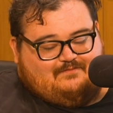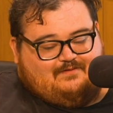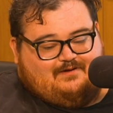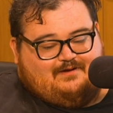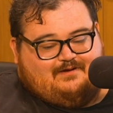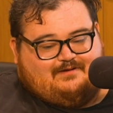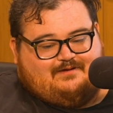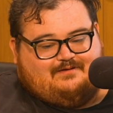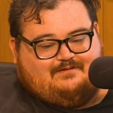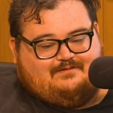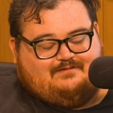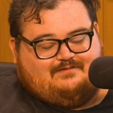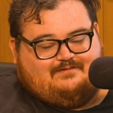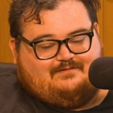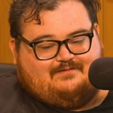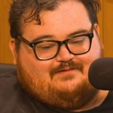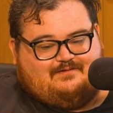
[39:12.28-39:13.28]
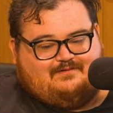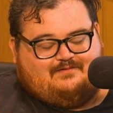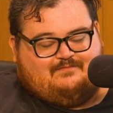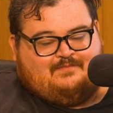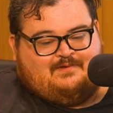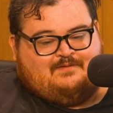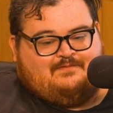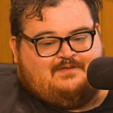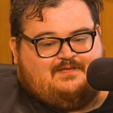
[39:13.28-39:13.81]
fuck.
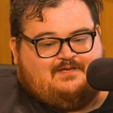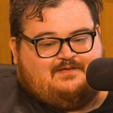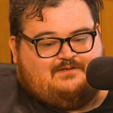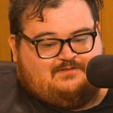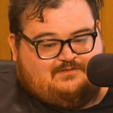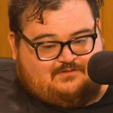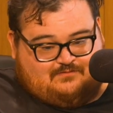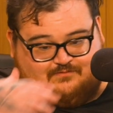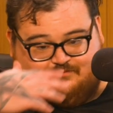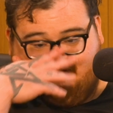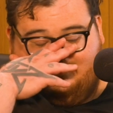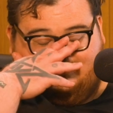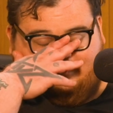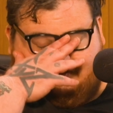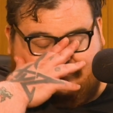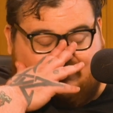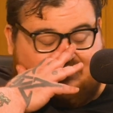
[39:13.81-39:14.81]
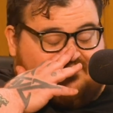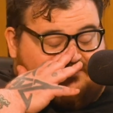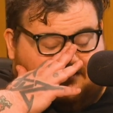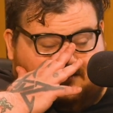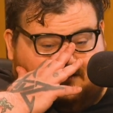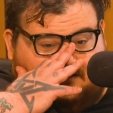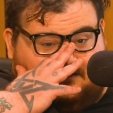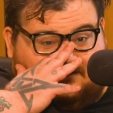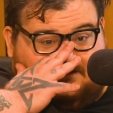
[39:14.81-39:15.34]
Maybe they can do I
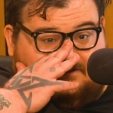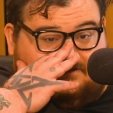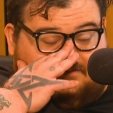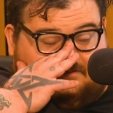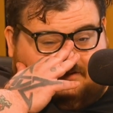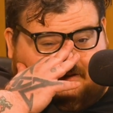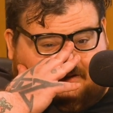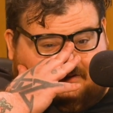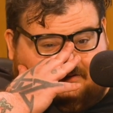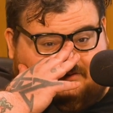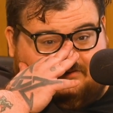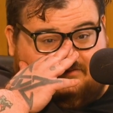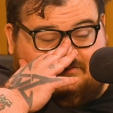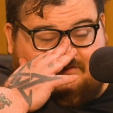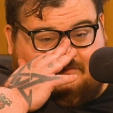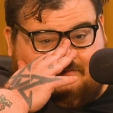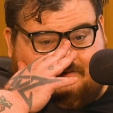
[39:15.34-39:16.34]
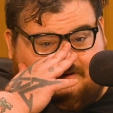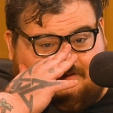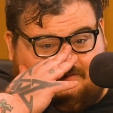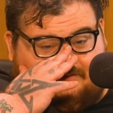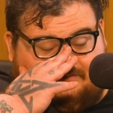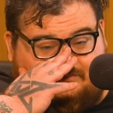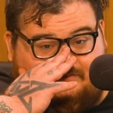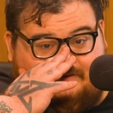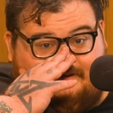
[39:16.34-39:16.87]
don't know, what
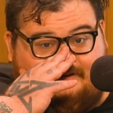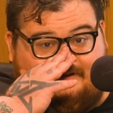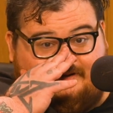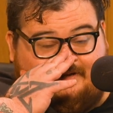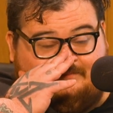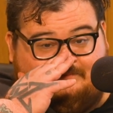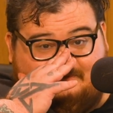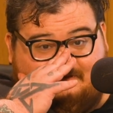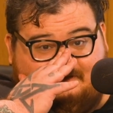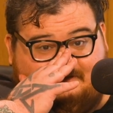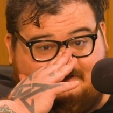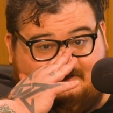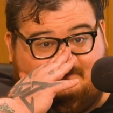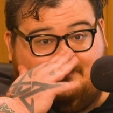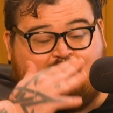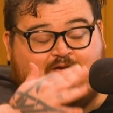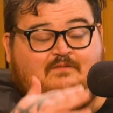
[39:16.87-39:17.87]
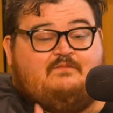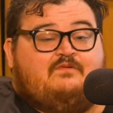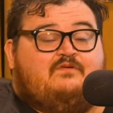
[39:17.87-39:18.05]
other weird IP could they make a